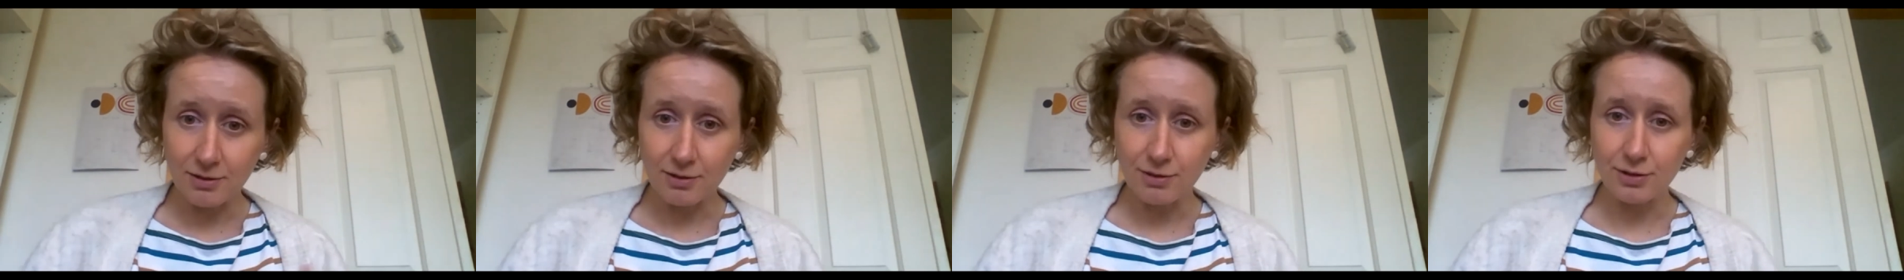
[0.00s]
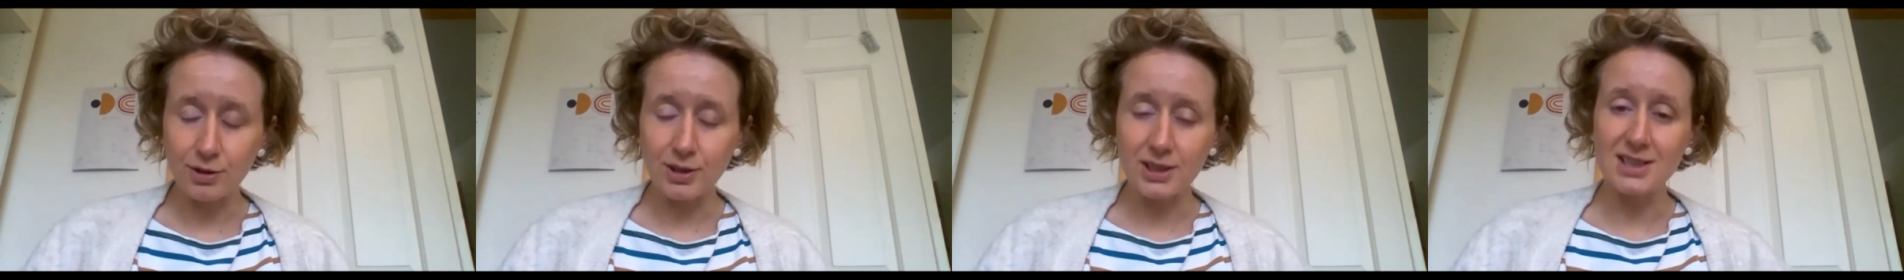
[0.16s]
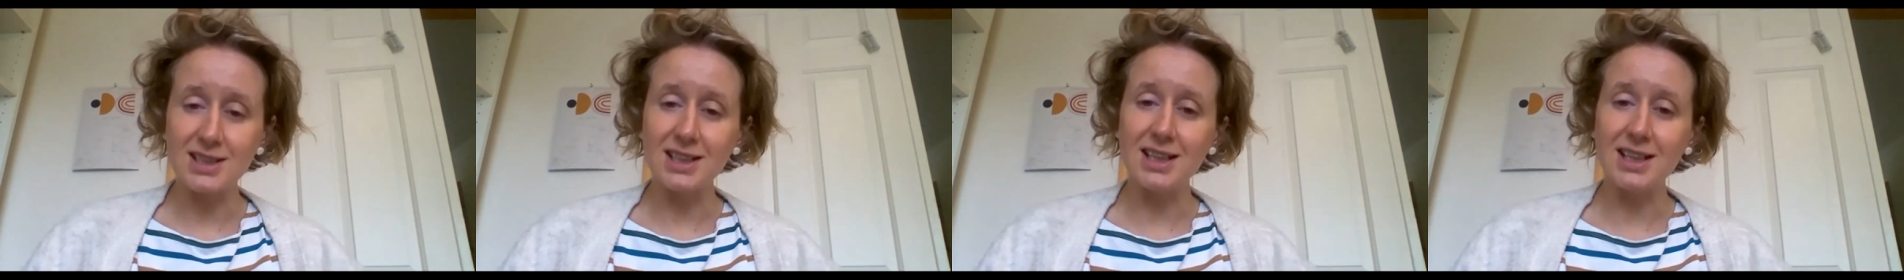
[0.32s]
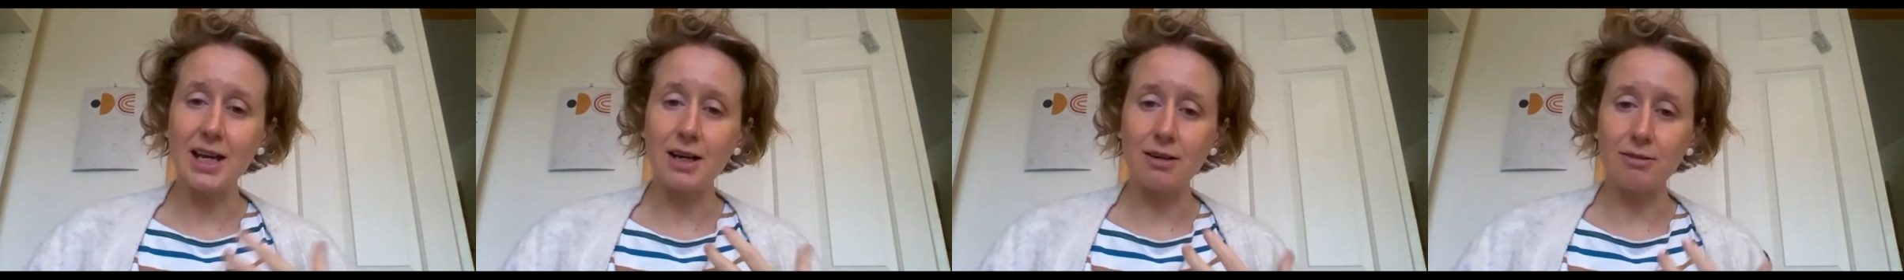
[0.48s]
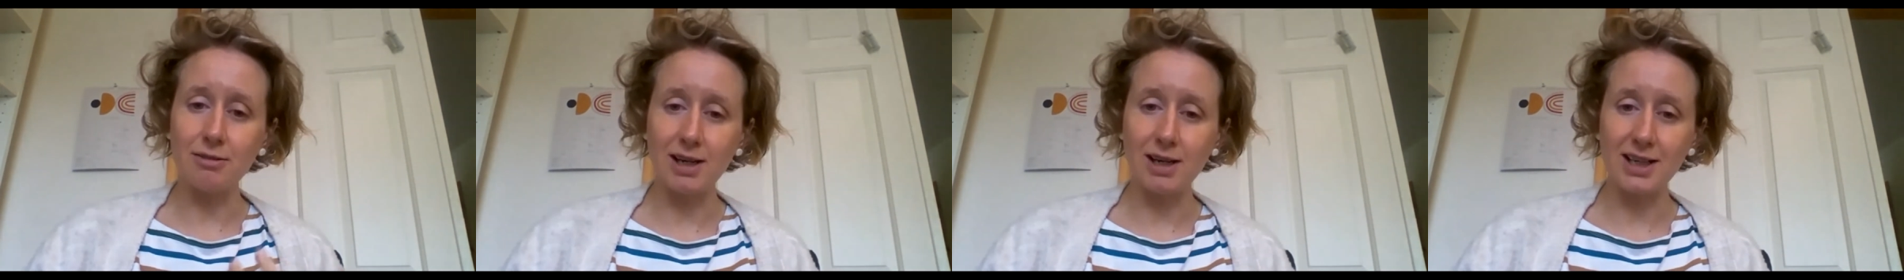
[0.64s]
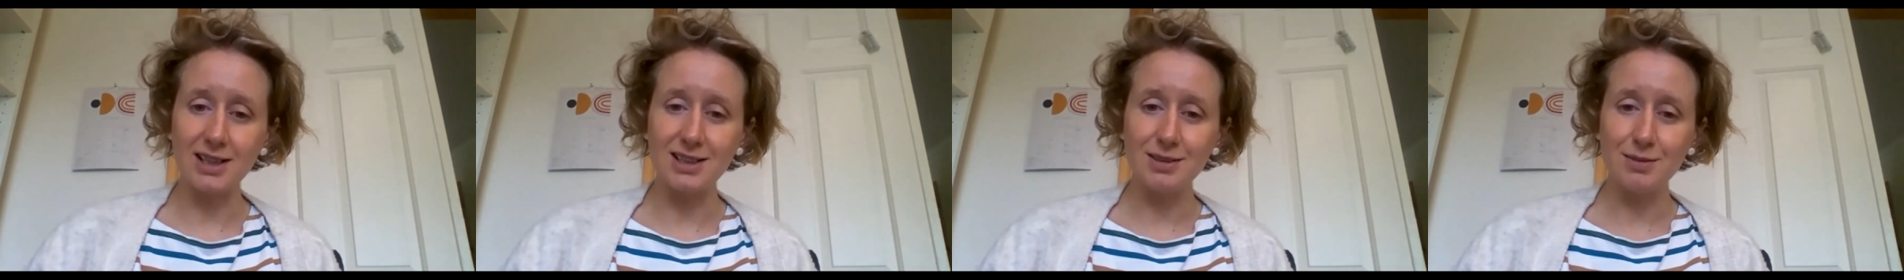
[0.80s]
for it to get
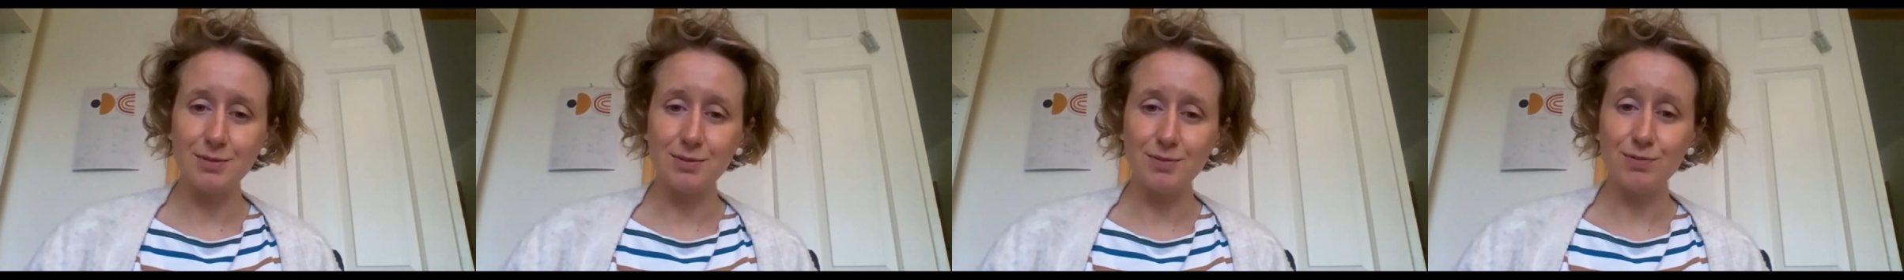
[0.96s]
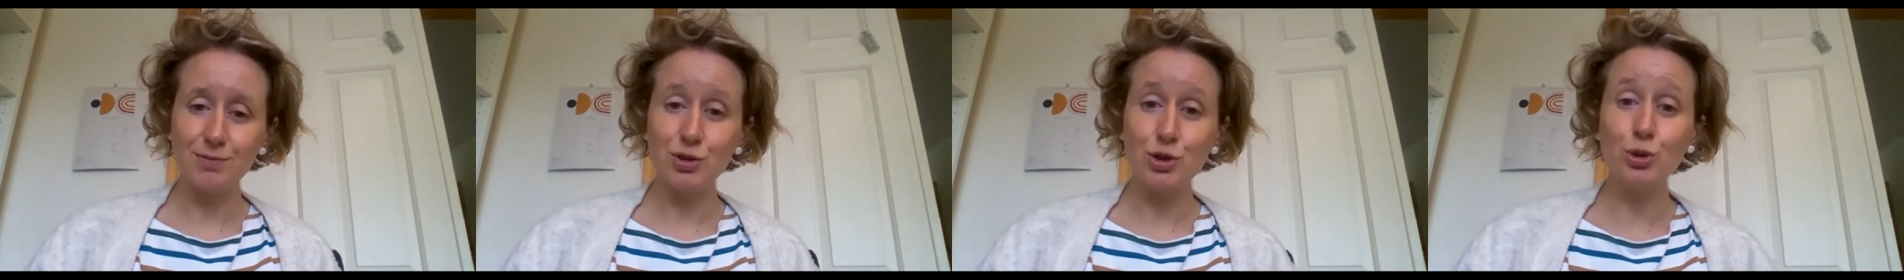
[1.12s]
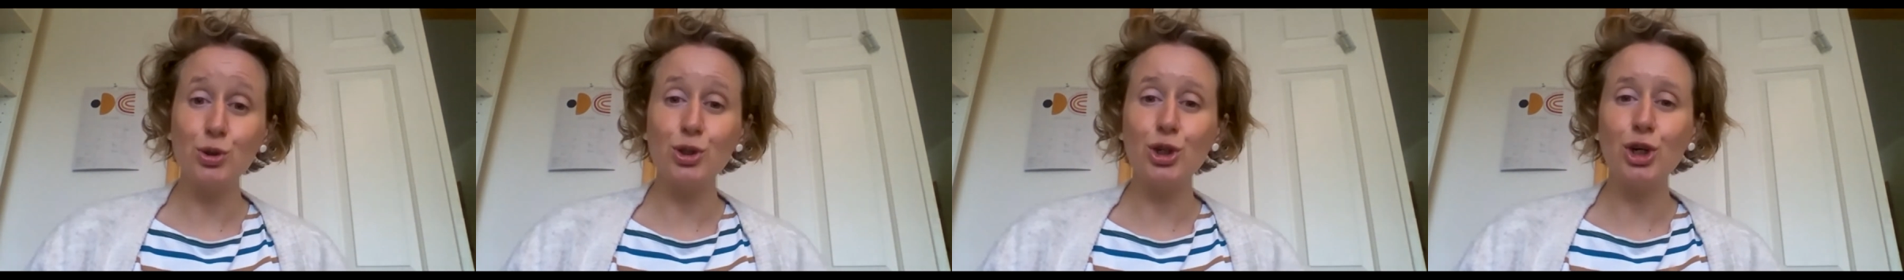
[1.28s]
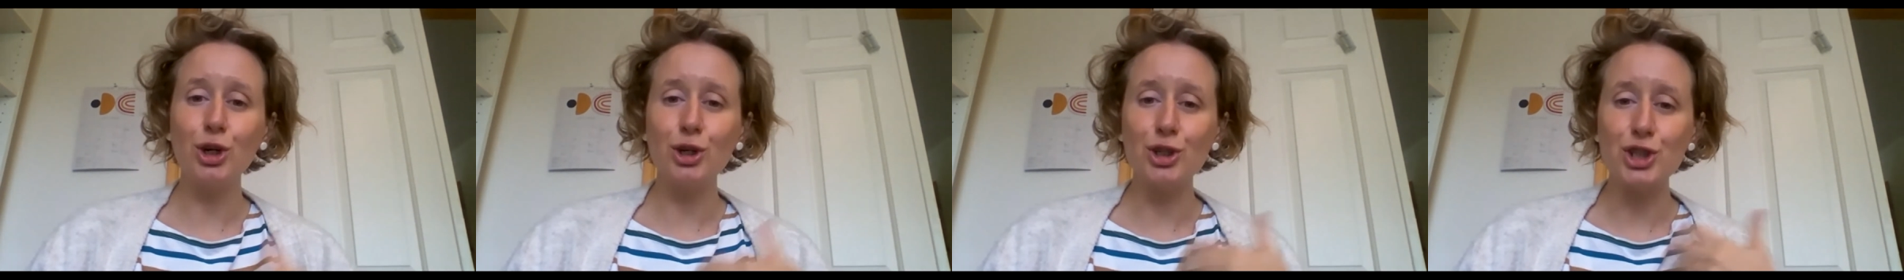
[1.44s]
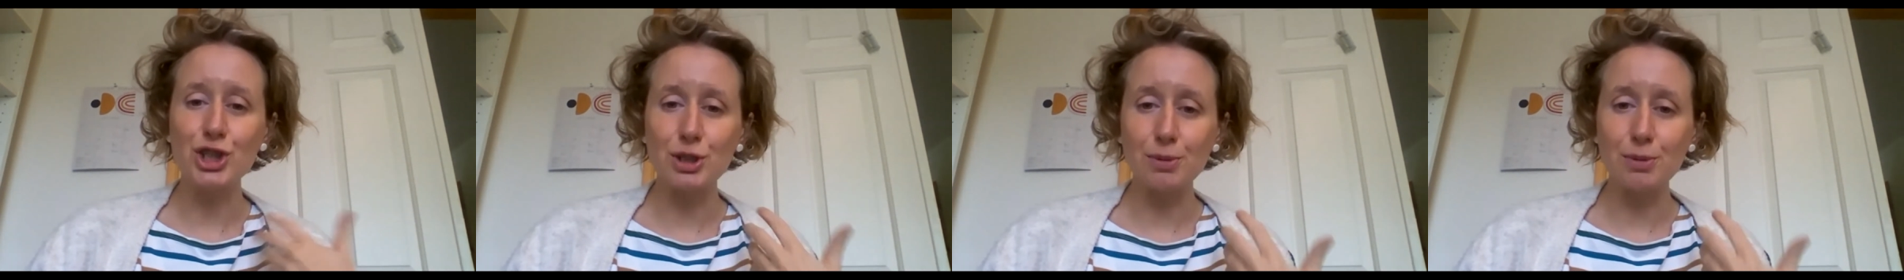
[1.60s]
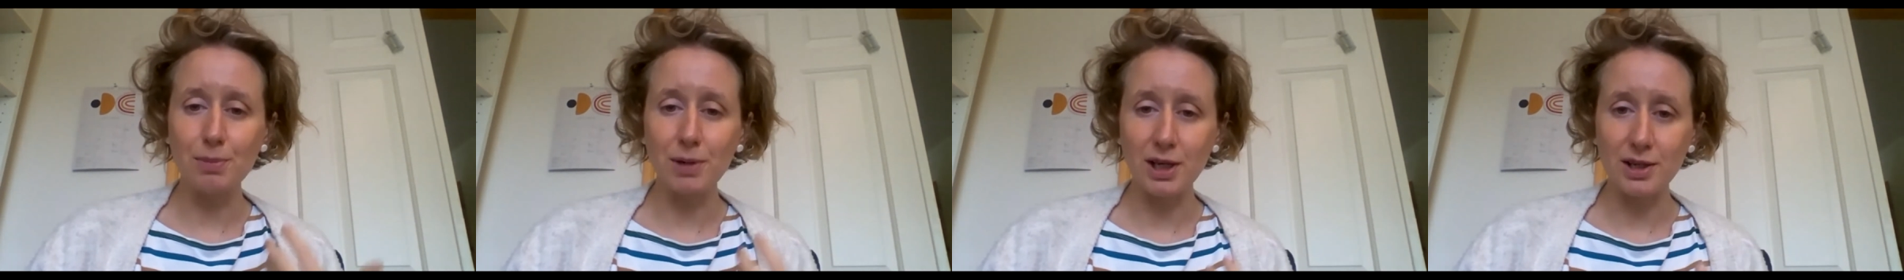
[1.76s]
erect, to
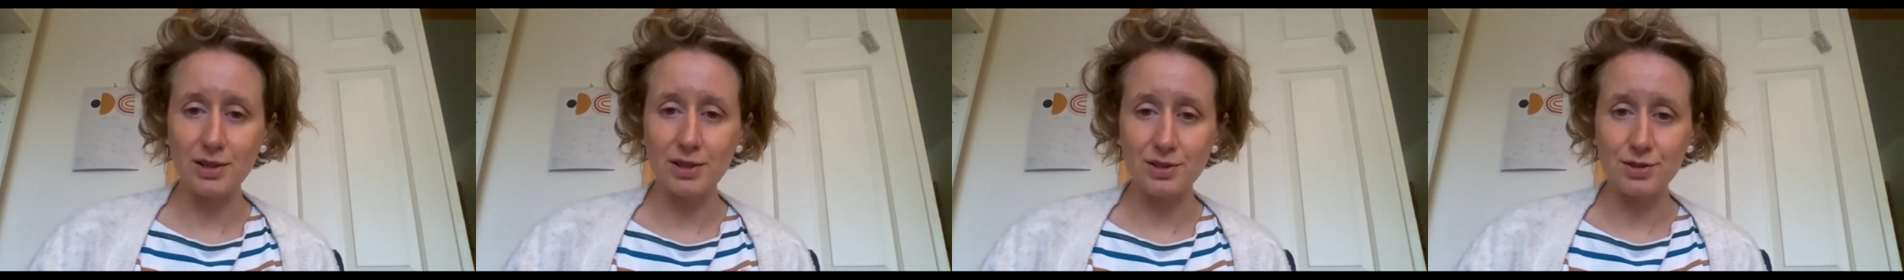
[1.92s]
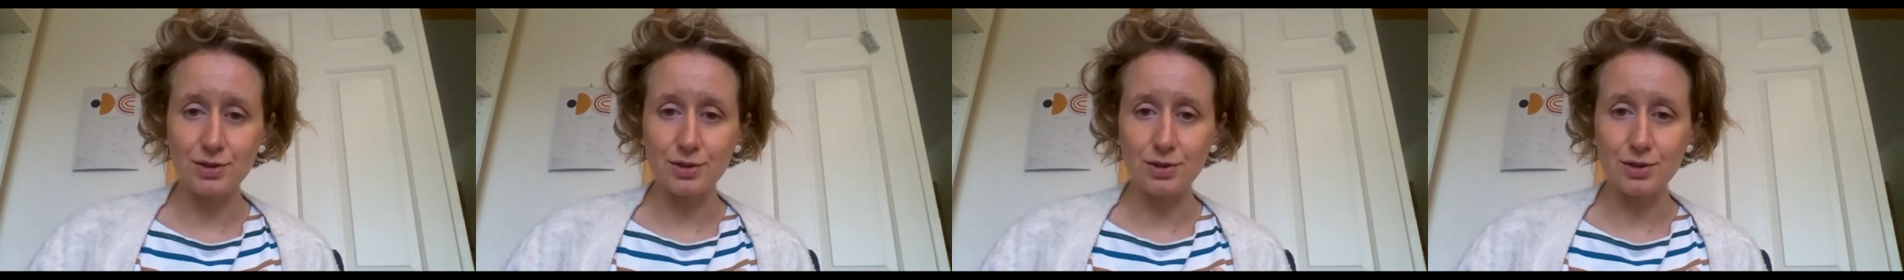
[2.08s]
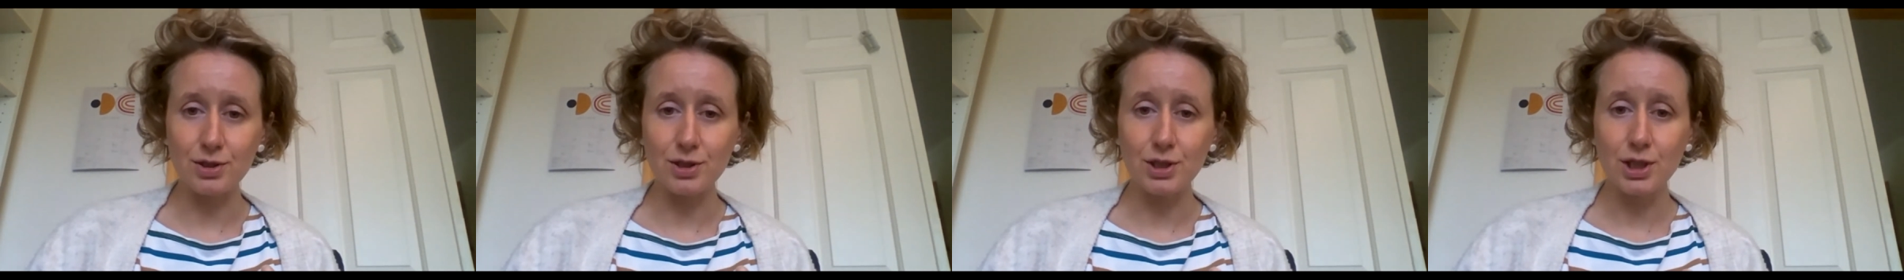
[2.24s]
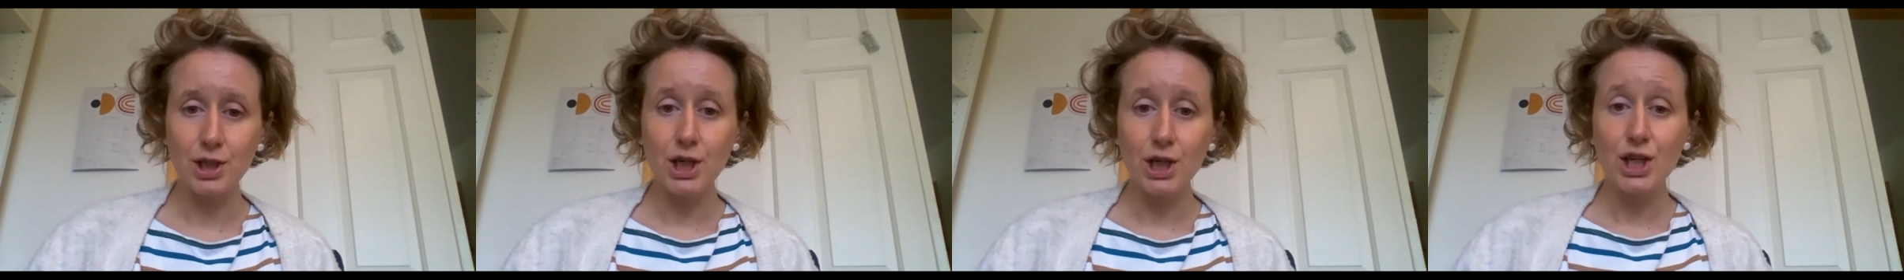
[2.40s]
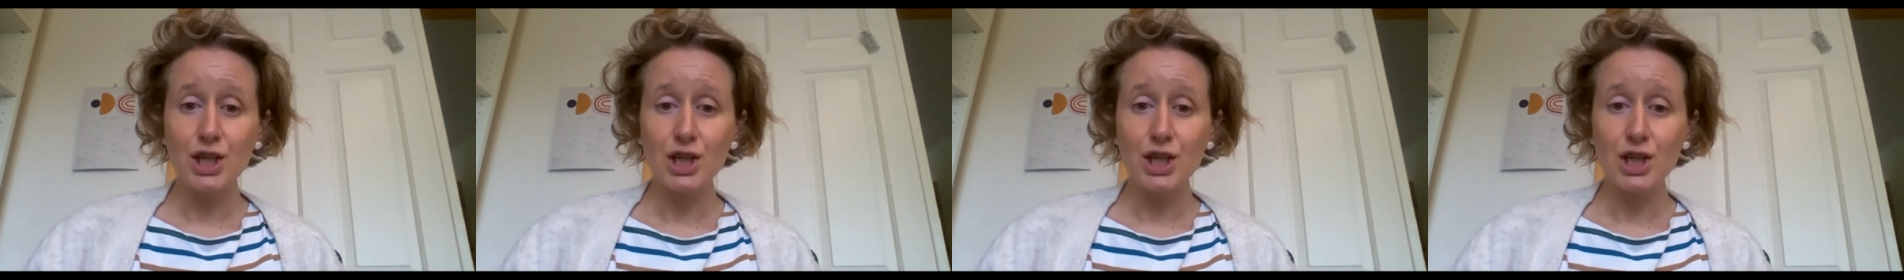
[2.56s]
encourage the blood into it.